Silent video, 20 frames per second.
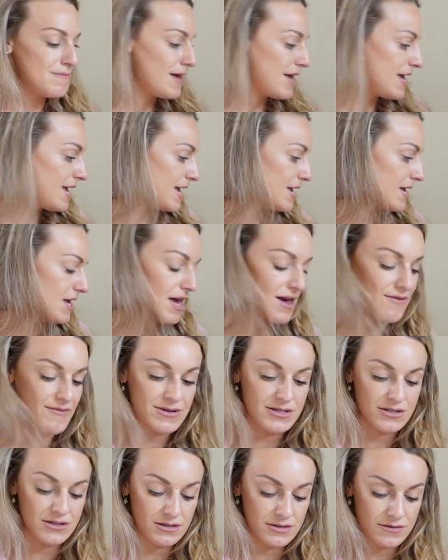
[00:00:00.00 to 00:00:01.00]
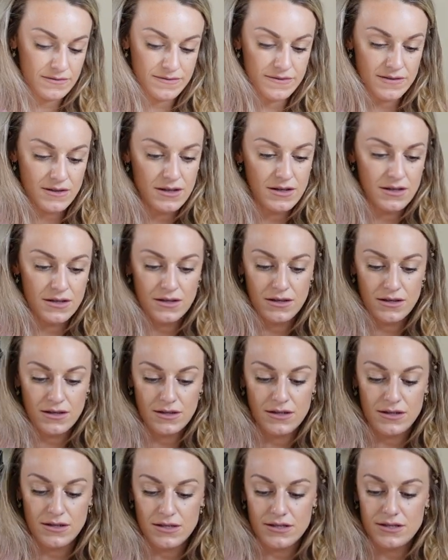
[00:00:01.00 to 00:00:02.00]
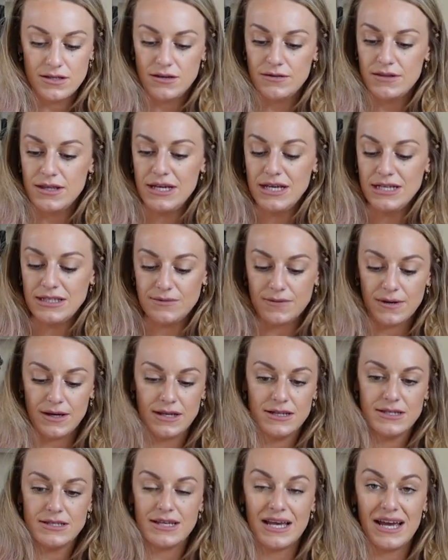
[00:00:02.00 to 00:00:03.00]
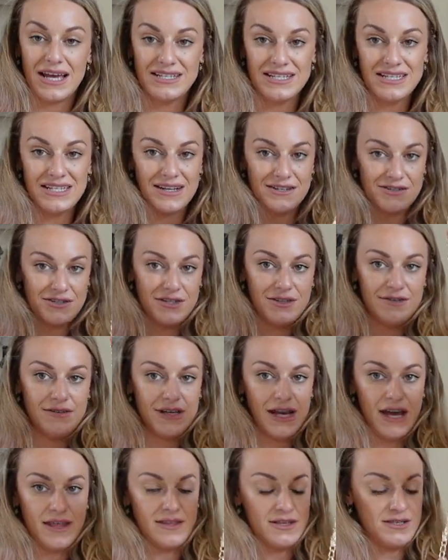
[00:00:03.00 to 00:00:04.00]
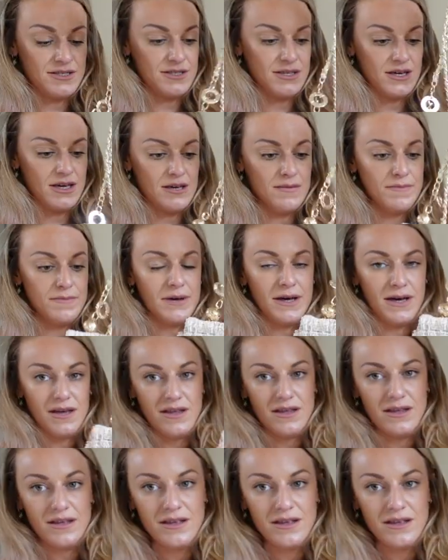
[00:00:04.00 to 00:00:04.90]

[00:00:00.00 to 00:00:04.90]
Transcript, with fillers: May get rid of. So these ones, I did actually only get this year, but